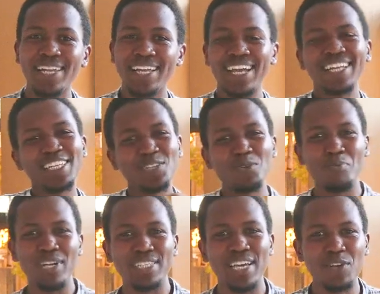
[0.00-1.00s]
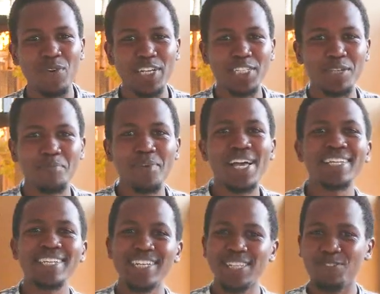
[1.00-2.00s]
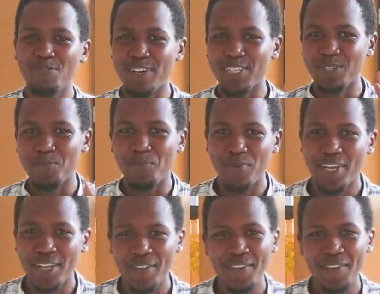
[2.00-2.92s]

and get into praise and worship, let us first pray.